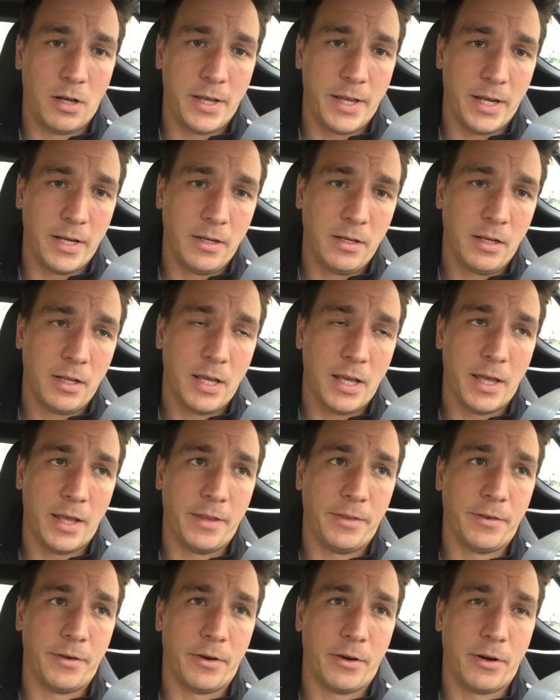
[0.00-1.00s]
in,
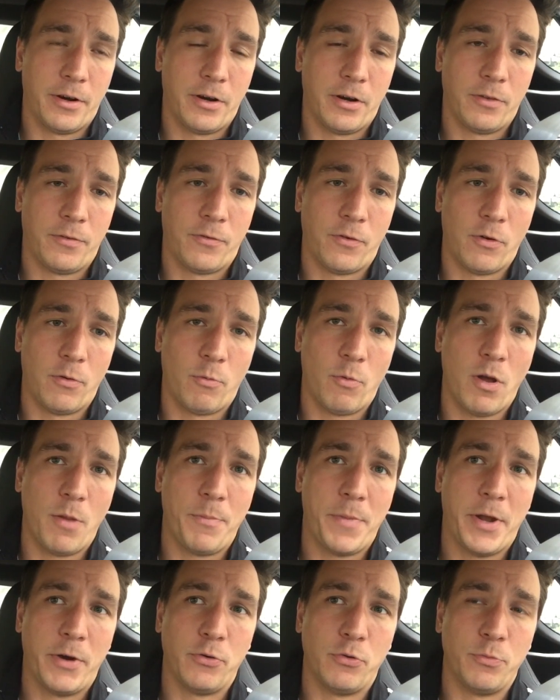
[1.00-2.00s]
and they're, for
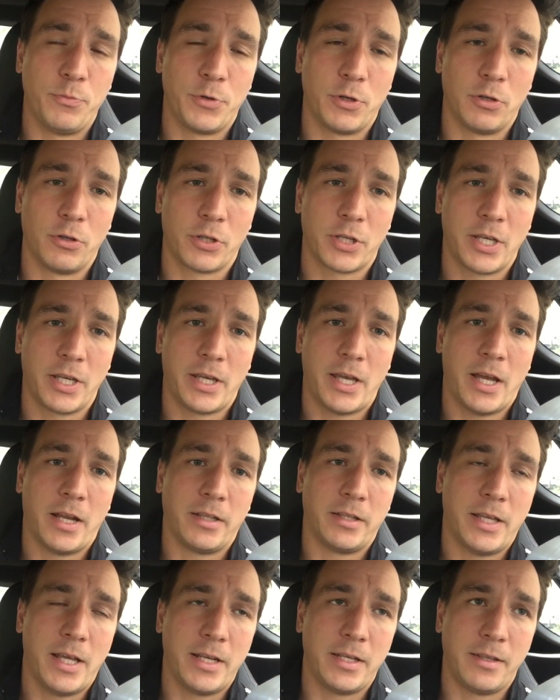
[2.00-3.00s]
one bedroom you're looking
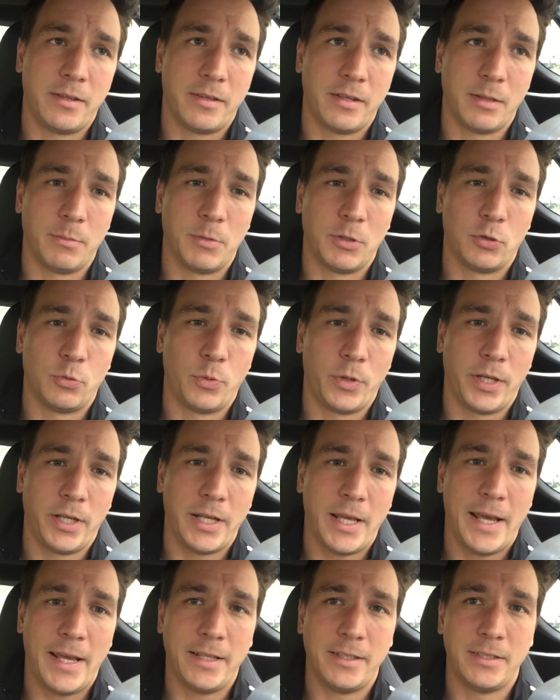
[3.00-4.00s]
at anything
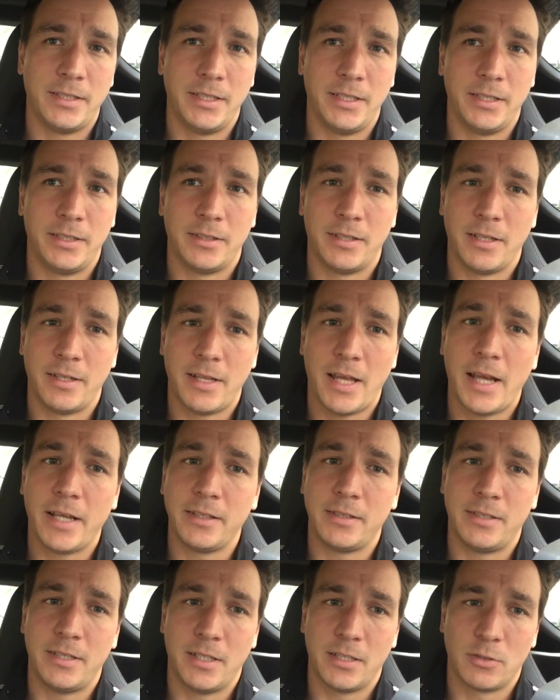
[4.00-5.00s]
between 80 to
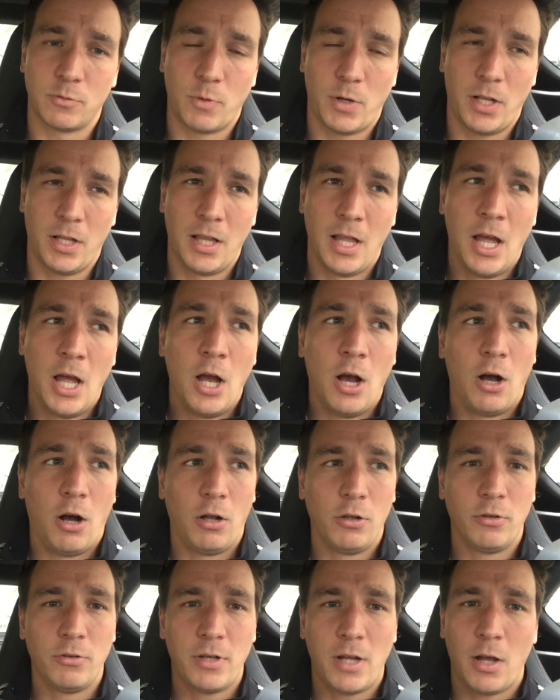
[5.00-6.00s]
90 as well.
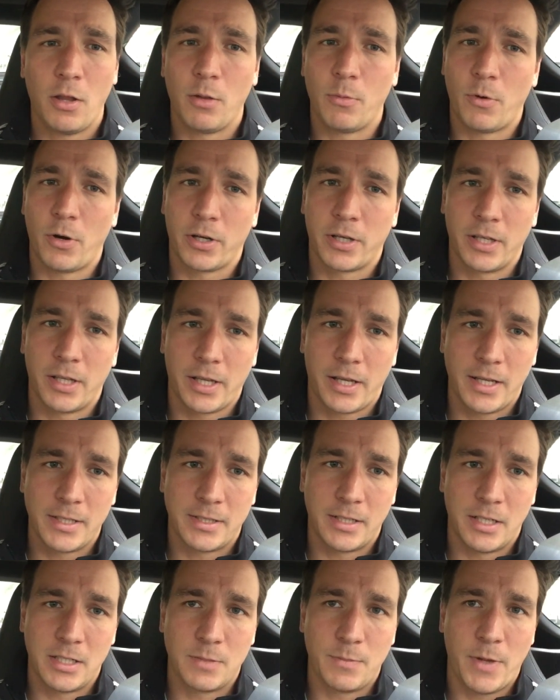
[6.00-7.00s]
Although now the market, like I
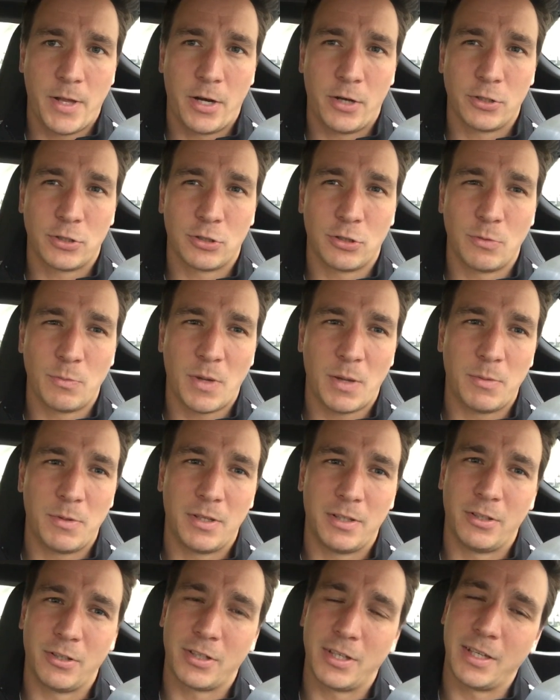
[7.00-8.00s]
said, is better, so you might
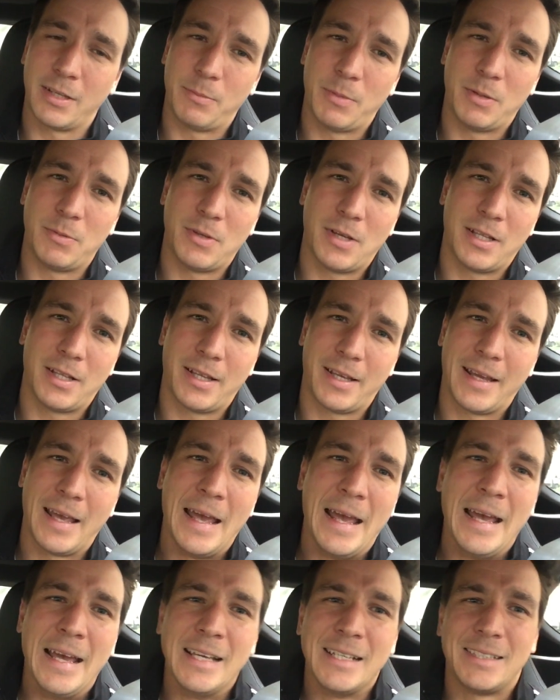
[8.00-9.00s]
be looking maybe at like
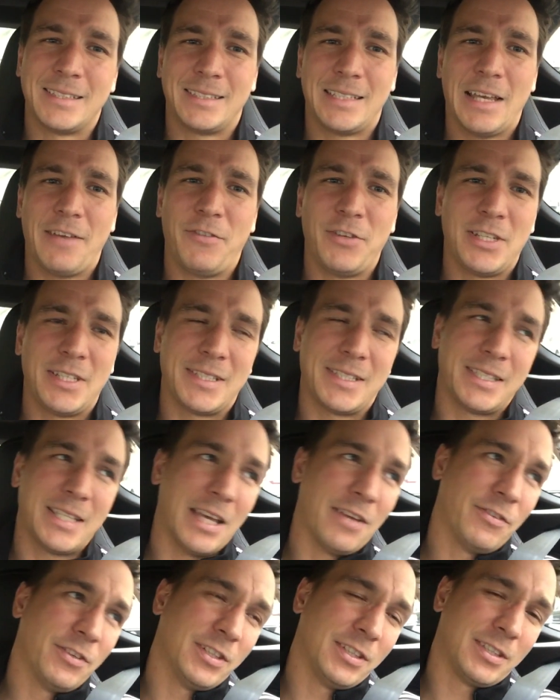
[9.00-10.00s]

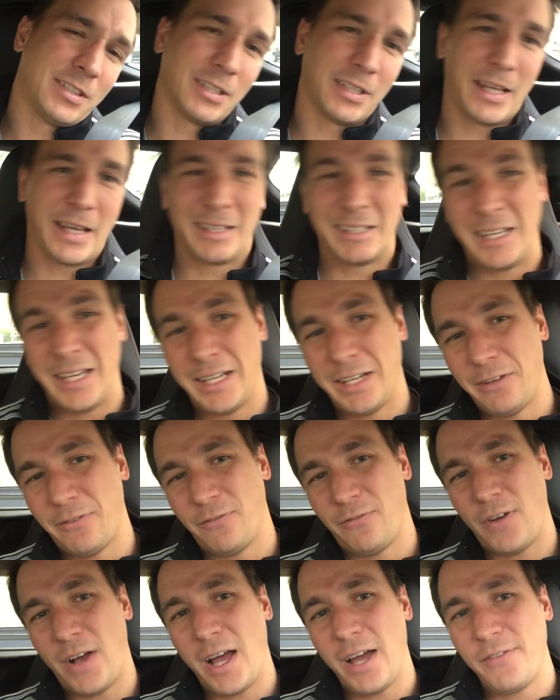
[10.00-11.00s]
77 to like
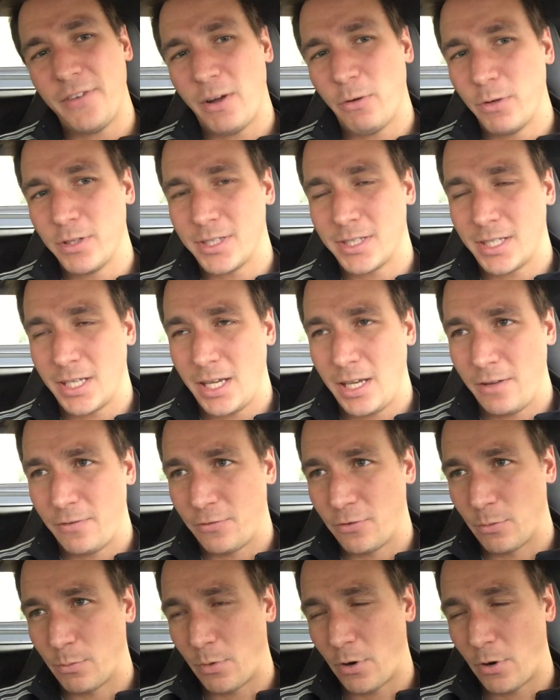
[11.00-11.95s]
85, I would say, if your